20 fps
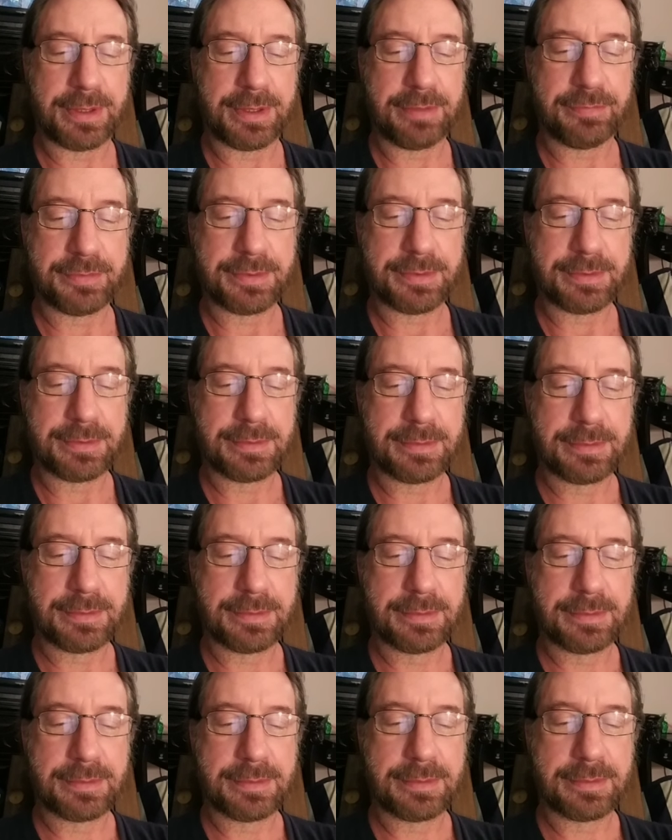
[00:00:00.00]
even,
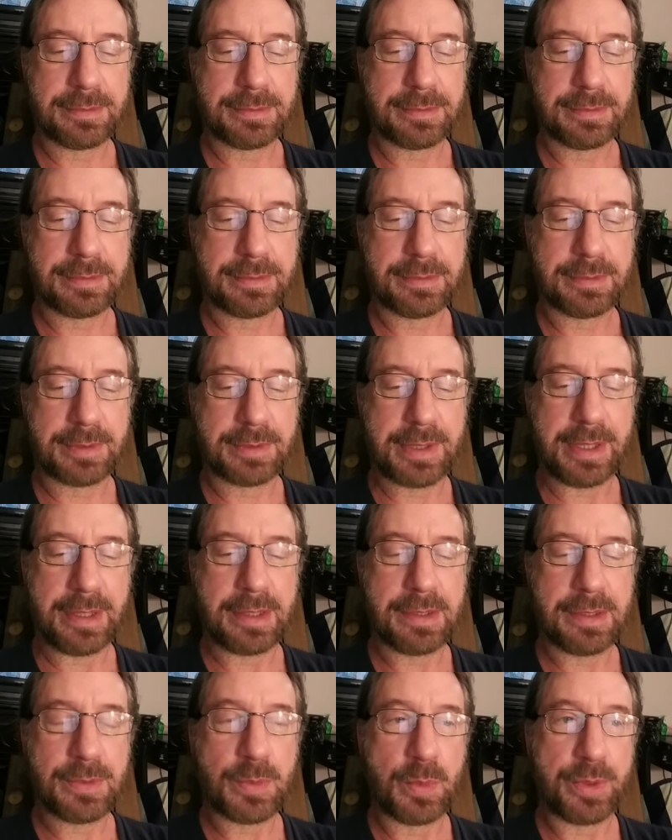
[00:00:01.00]

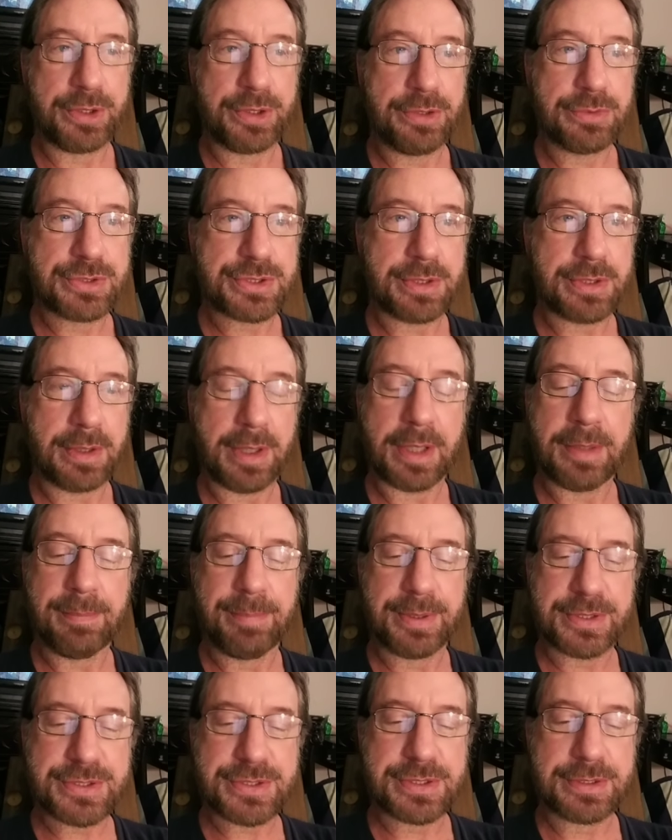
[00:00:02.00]
okay? When you start a
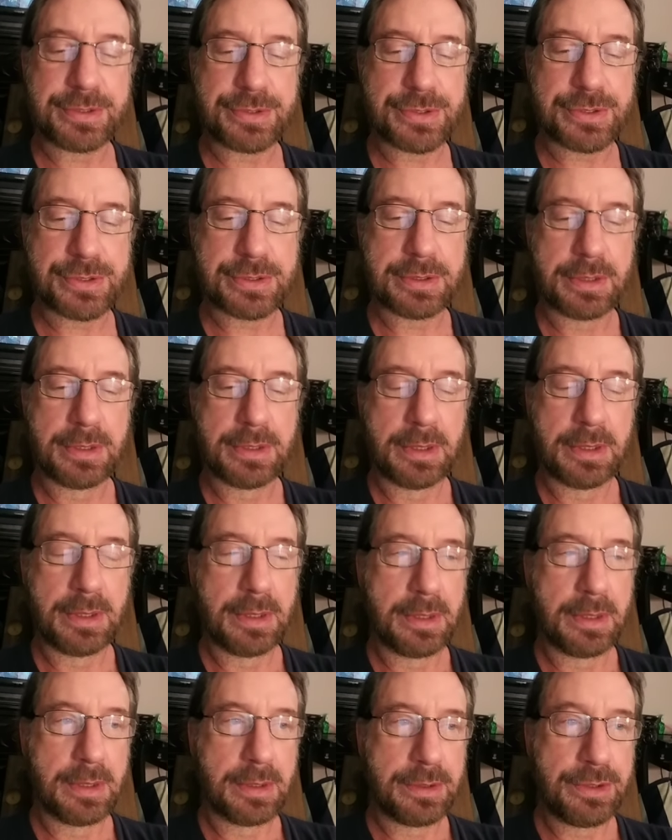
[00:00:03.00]
business,
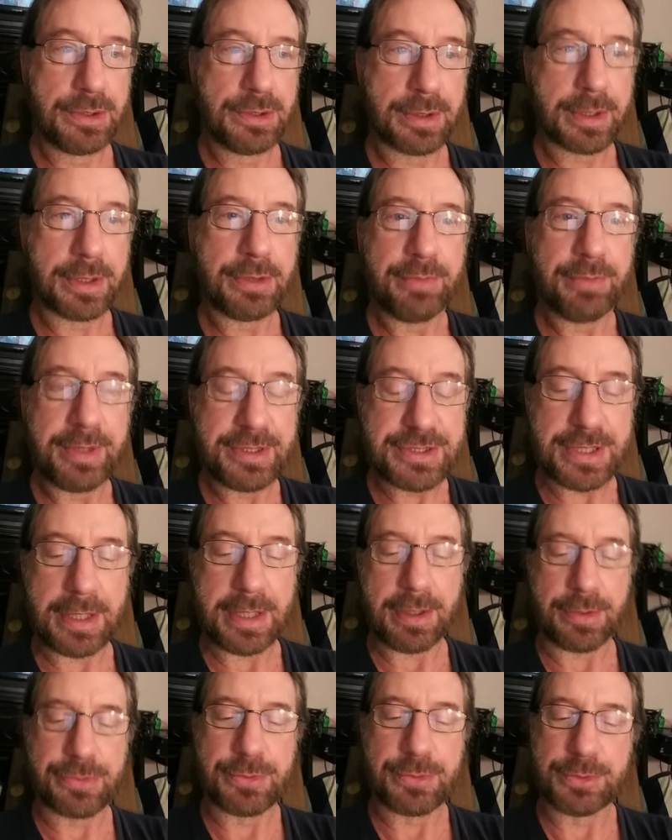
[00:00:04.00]
you're going to reach
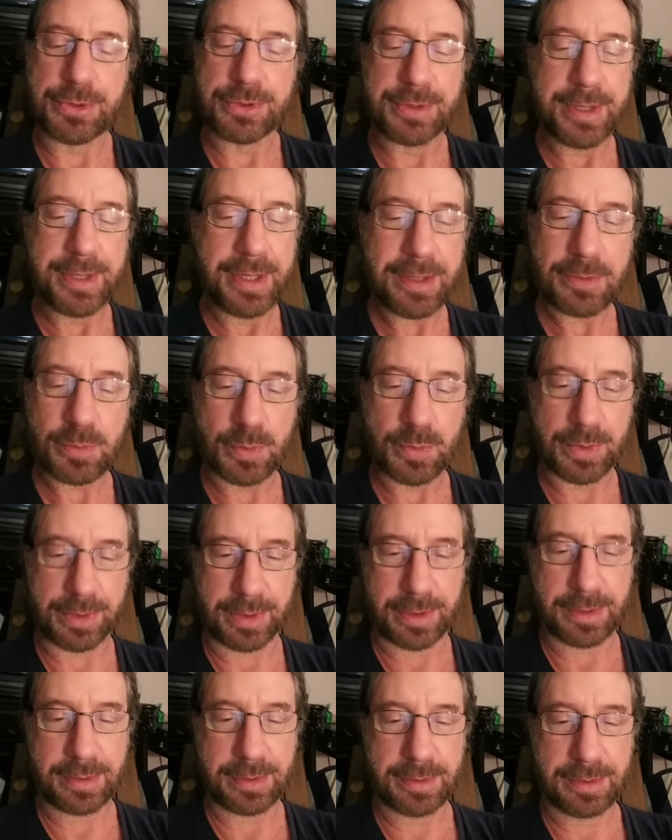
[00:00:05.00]
out through your
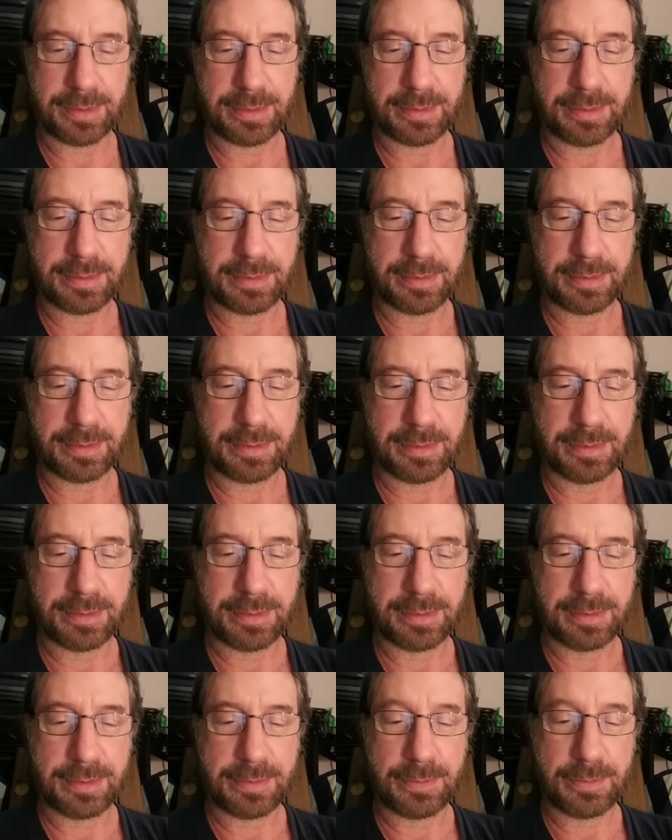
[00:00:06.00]
network.
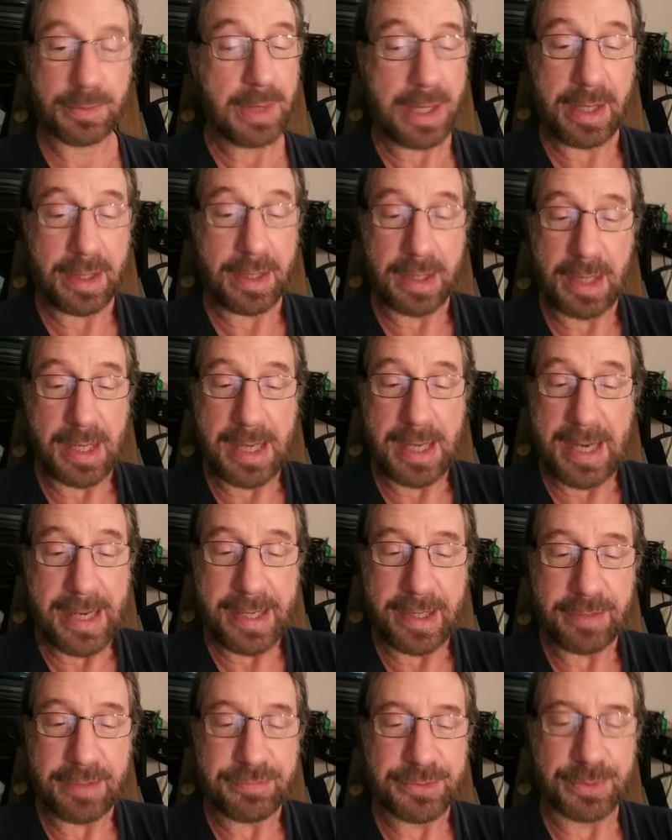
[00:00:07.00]
Well, I
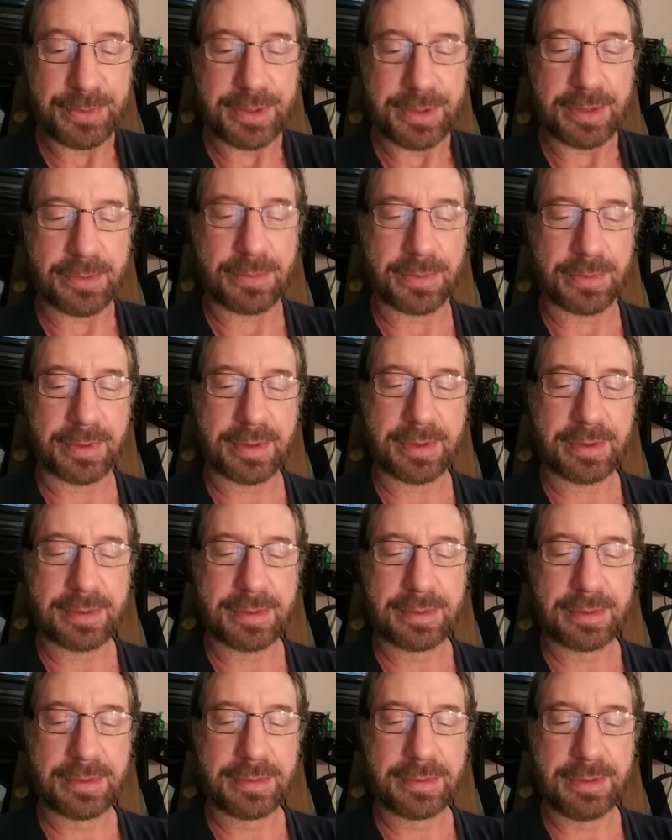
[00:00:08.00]
have no network,
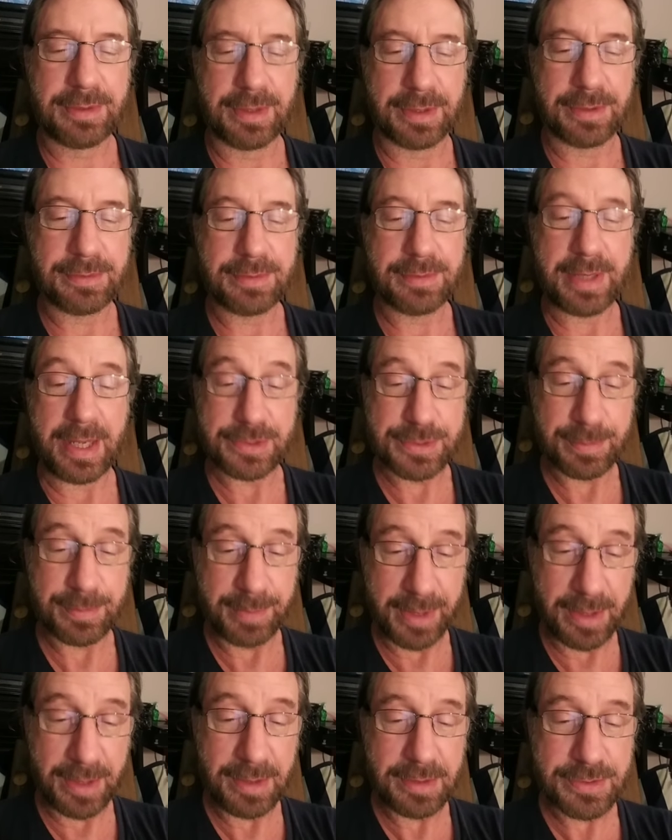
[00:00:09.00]
and to
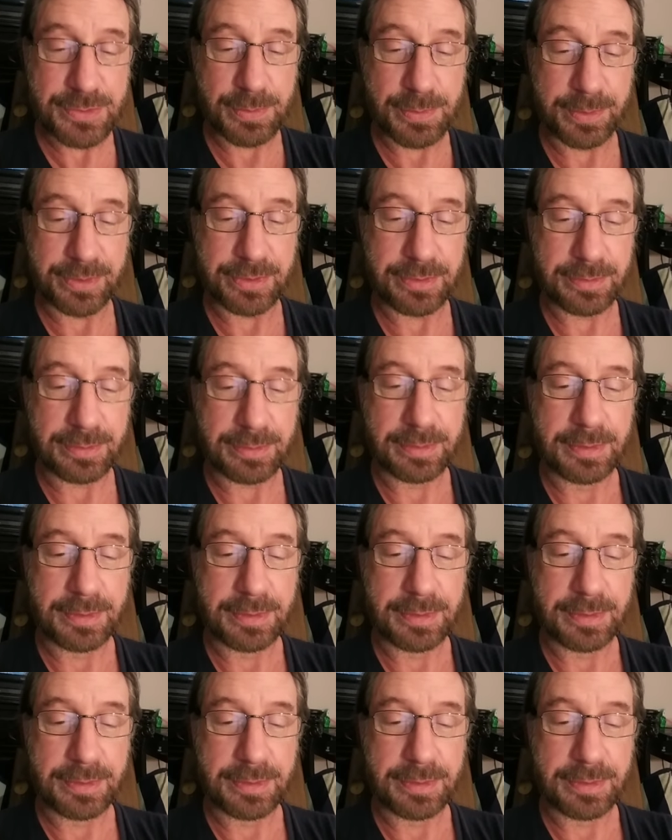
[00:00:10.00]
be honest with you,